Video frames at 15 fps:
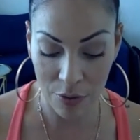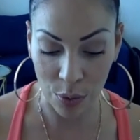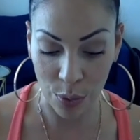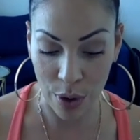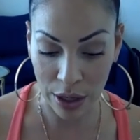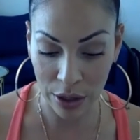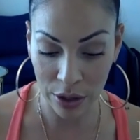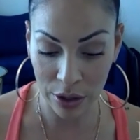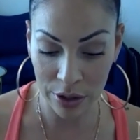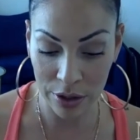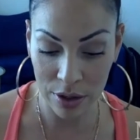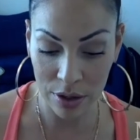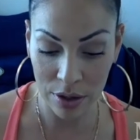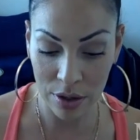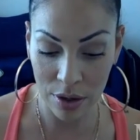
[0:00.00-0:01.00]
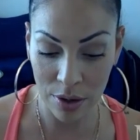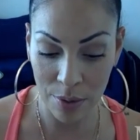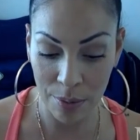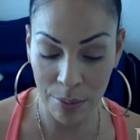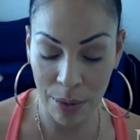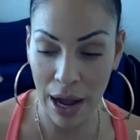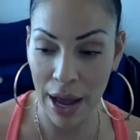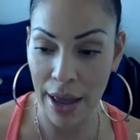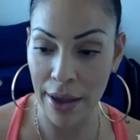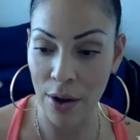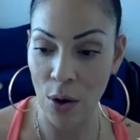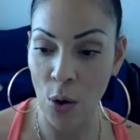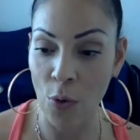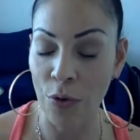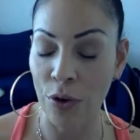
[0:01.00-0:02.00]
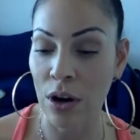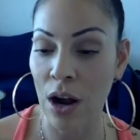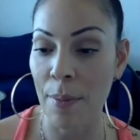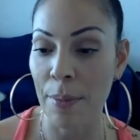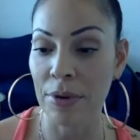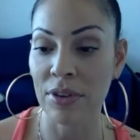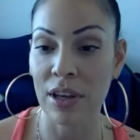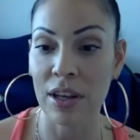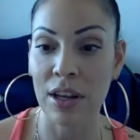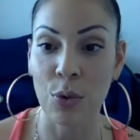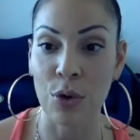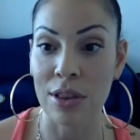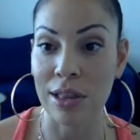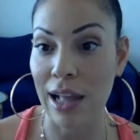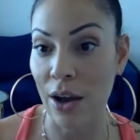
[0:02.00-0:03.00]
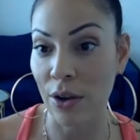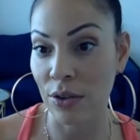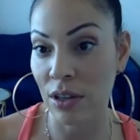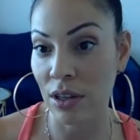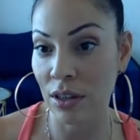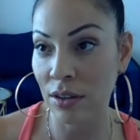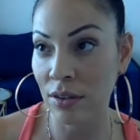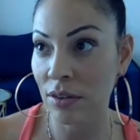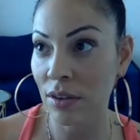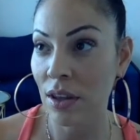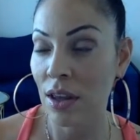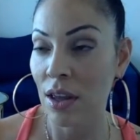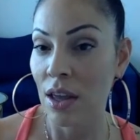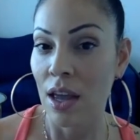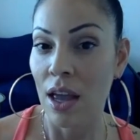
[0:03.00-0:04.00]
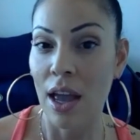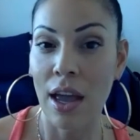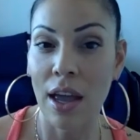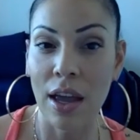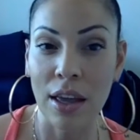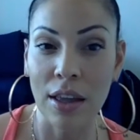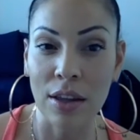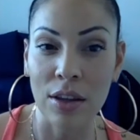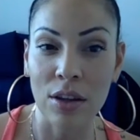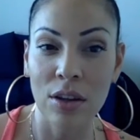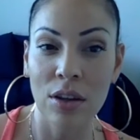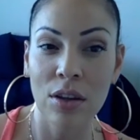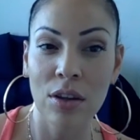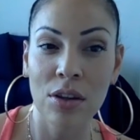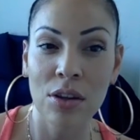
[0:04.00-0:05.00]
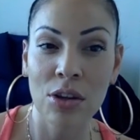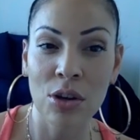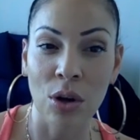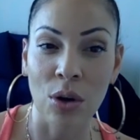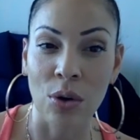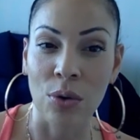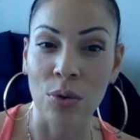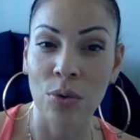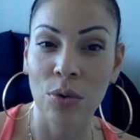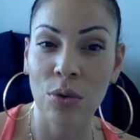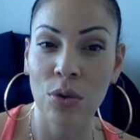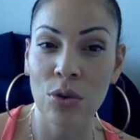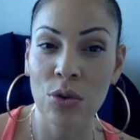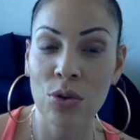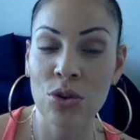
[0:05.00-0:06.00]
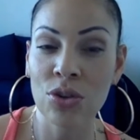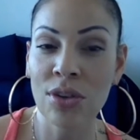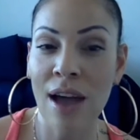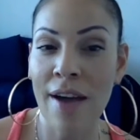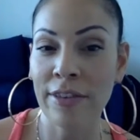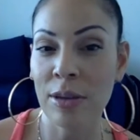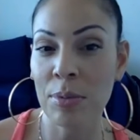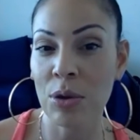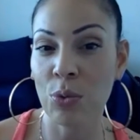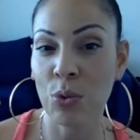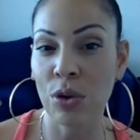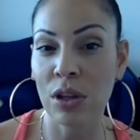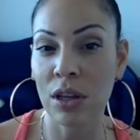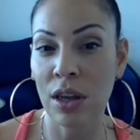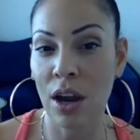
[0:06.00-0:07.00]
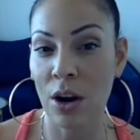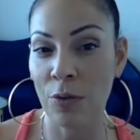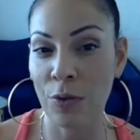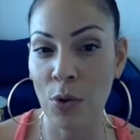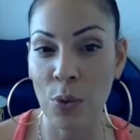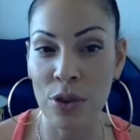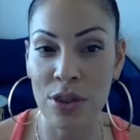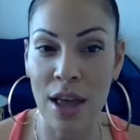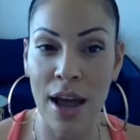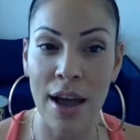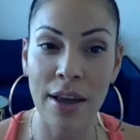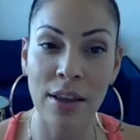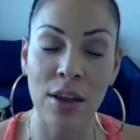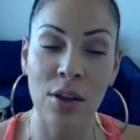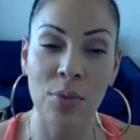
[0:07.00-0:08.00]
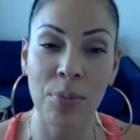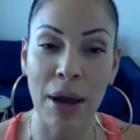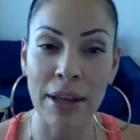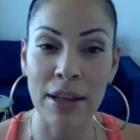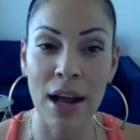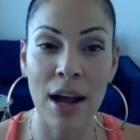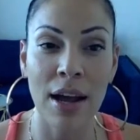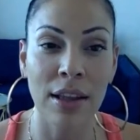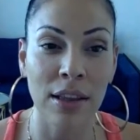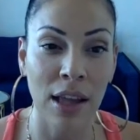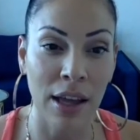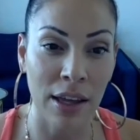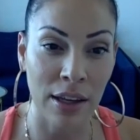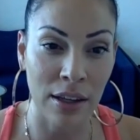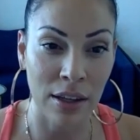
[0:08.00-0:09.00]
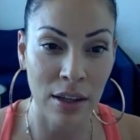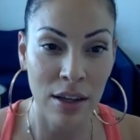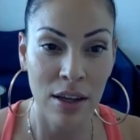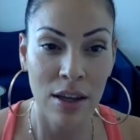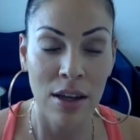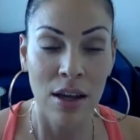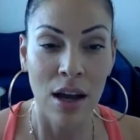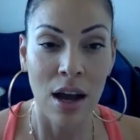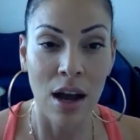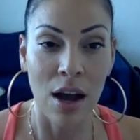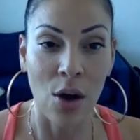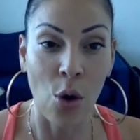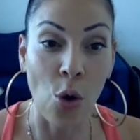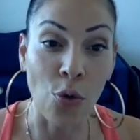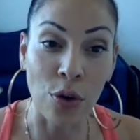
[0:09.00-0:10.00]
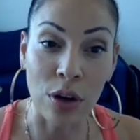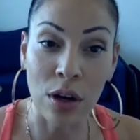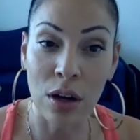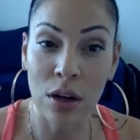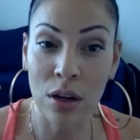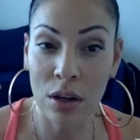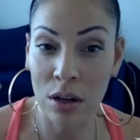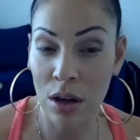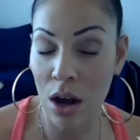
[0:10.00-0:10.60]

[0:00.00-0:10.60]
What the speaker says: of a record by overcompensating with loudness. And, you just have to be really careful with that by not like over